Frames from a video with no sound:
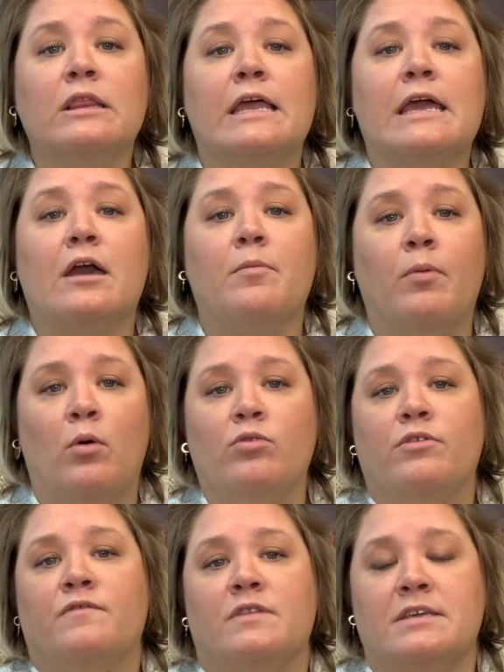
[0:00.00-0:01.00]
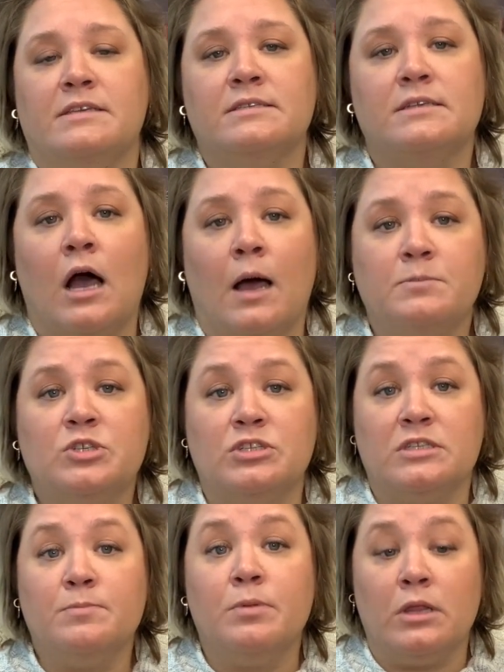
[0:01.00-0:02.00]
link both of these
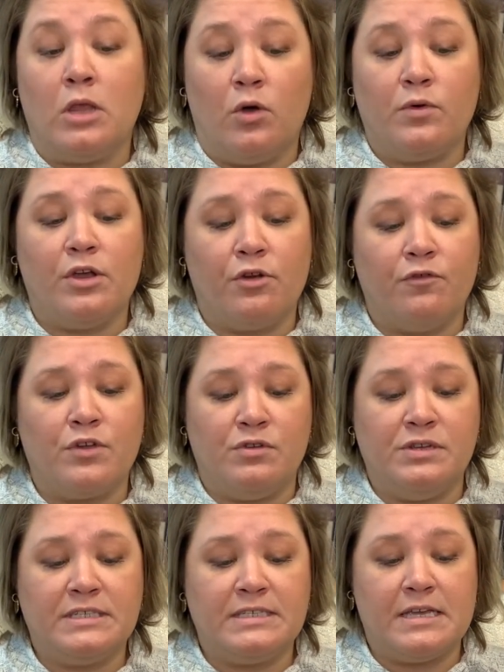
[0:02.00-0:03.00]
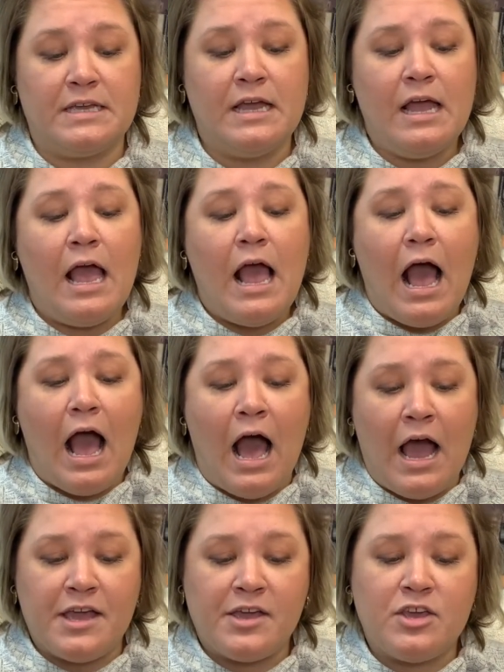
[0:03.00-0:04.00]
options below here for you to see.
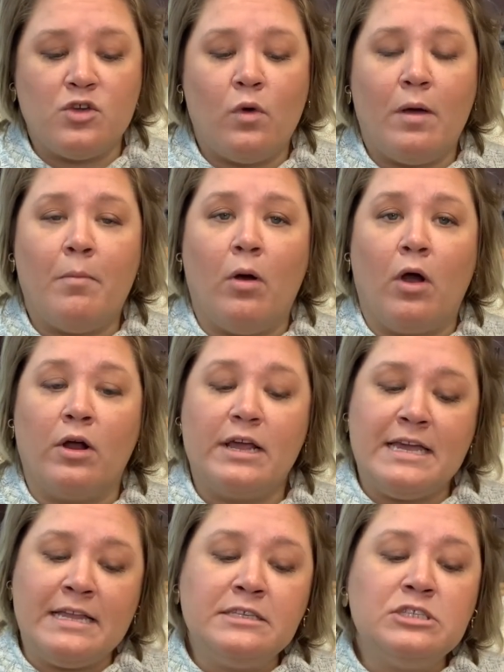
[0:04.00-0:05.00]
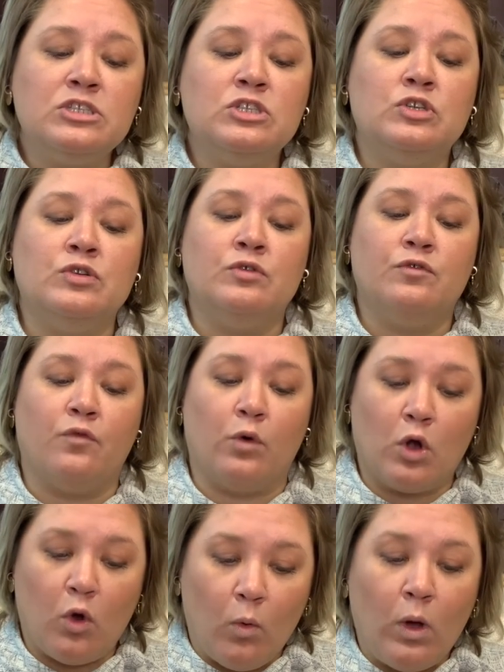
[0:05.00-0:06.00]
IQMR, Institute for
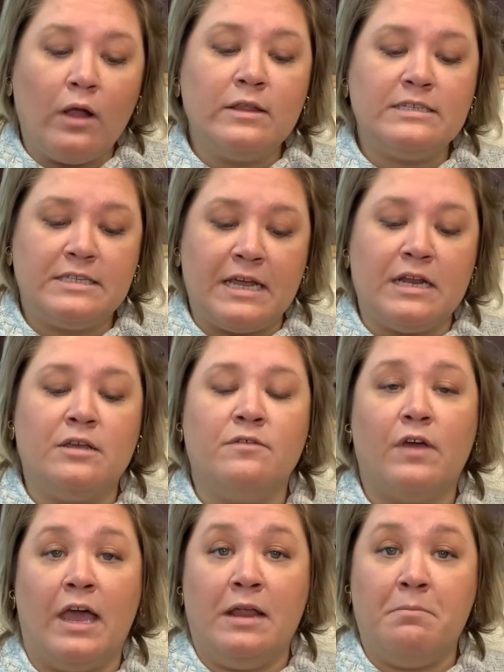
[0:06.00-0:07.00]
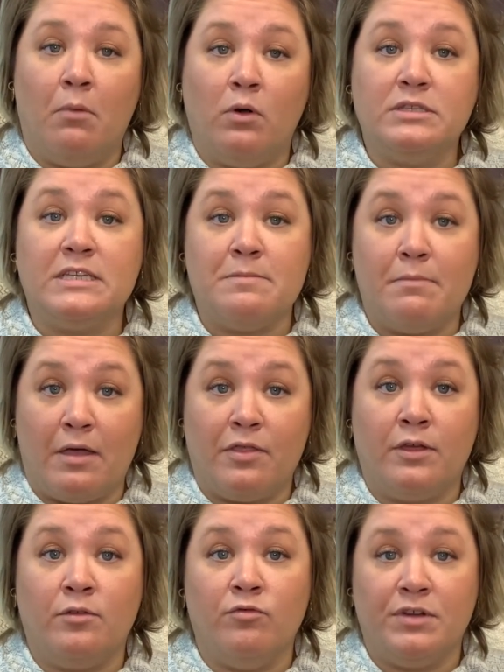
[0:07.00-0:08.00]
Qualitative and
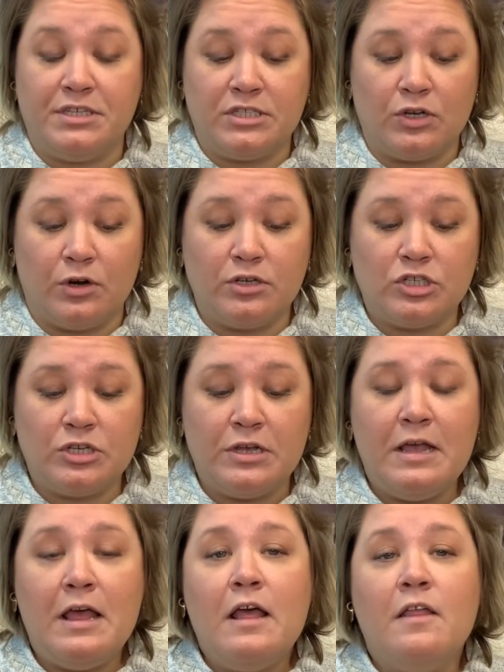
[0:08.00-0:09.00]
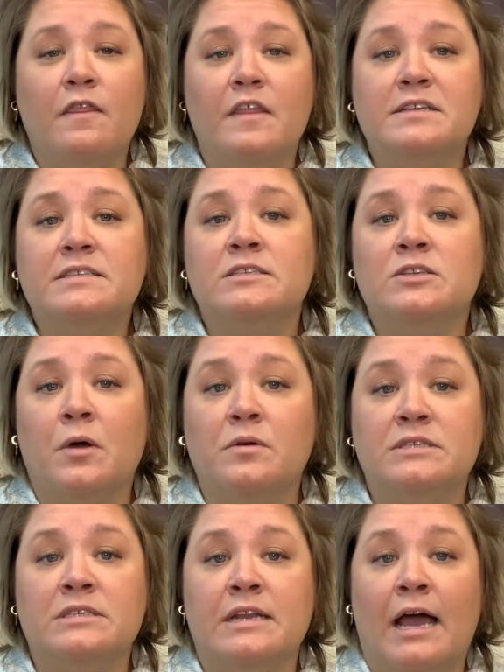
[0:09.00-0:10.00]
Multimethod Research. This is
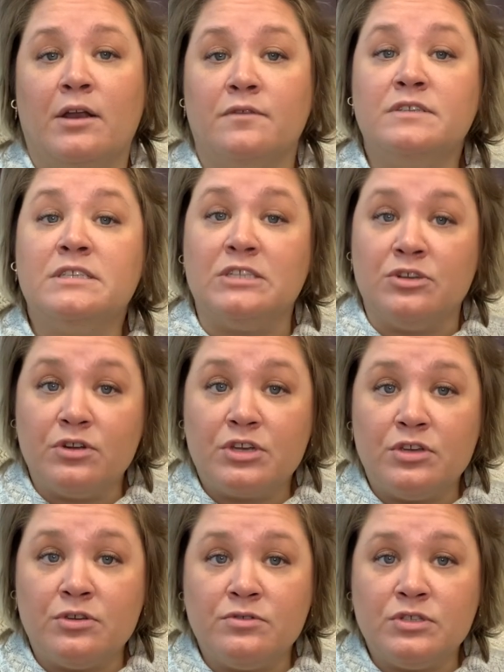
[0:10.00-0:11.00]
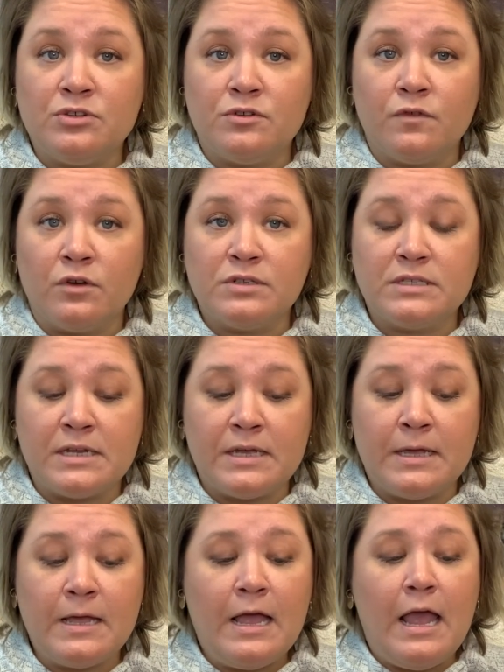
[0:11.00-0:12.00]
hosted out of Syracuse University.